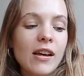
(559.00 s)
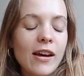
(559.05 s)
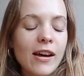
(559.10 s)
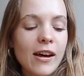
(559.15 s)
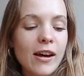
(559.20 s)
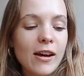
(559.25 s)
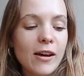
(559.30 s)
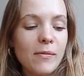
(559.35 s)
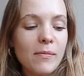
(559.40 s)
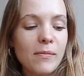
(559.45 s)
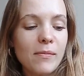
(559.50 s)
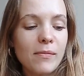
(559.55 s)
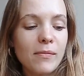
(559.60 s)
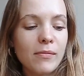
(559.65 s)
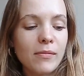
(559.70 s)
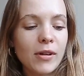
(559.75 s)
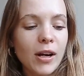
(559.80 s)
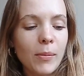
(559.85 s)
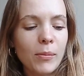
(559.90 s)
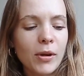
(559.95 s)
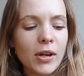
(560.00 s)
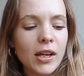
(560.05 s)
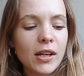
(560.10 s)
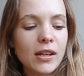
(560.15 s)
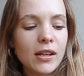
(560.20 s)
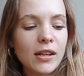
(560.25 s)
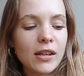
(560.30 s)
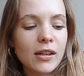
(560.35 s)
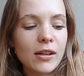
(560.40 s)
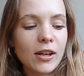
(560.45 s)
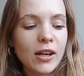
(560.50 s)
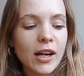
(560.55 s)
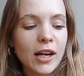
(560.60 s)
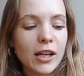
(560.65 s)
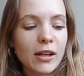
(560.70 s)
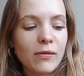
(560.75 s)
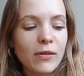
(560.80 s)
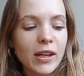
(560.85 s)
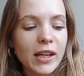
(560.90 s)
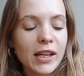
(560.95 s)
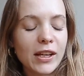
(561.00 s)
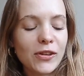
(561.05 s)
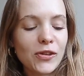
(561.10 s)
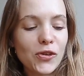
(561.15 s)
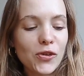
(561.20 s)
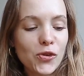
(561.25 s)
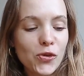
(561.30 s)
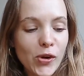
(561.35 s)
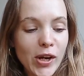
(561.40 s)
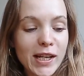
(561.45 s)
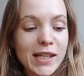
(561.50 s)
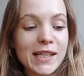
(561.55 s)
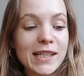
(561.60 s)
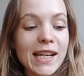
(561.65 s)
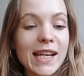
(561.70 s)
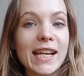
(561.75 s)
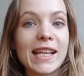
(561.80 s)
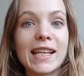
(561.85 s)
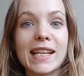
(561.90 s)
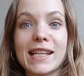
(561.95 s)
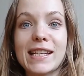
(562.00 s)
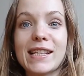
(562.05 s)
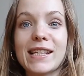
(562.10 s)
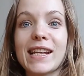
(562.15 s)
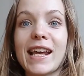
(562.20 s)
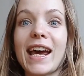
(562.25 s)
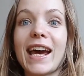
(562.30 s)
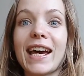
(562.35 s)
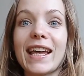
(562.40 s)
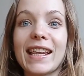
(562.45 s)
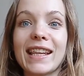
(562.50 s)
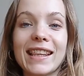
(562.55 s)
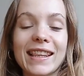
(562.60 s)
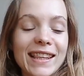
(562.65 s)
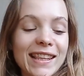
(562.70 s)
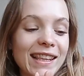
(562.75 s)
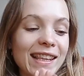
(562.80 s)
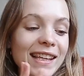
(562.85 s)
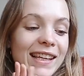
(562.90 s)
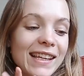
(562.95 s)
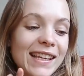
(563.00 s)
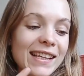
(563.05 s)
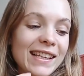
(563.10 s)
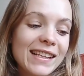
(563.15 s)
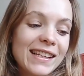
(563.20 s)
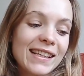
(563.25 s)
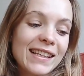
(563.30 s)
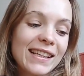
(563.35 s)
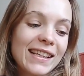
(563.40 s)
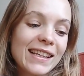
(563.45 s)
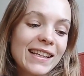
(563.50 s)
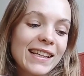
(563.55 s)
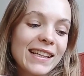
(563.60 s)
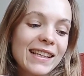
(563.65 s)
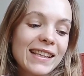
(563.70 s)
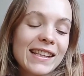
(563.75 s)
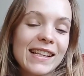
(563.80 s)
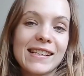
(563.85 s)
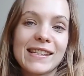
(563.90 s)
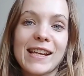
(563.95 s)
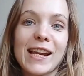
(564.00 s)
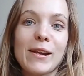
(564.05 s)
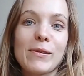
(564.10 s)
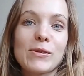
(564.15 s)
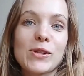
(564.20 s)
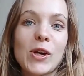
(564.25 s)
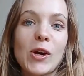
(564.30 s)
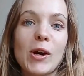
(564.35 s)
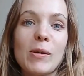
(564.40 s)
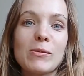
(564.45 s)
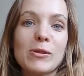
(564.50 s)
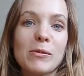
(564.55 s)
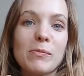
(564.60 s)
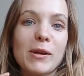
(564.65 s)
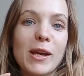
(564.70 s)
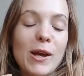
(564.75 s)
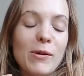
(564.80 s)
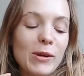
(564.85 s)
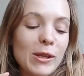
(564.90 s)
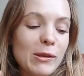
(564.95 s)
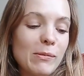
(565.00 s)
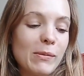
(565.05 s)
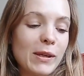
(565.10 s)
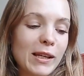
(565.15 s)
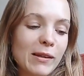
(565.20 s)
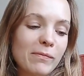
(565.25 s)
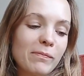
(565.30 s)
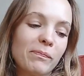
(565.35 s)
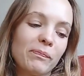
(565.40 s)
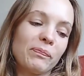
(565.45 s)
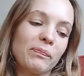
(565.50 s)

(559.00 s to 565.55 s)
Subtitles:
I'm gonna kind of like translate this at the same time, so bear with me.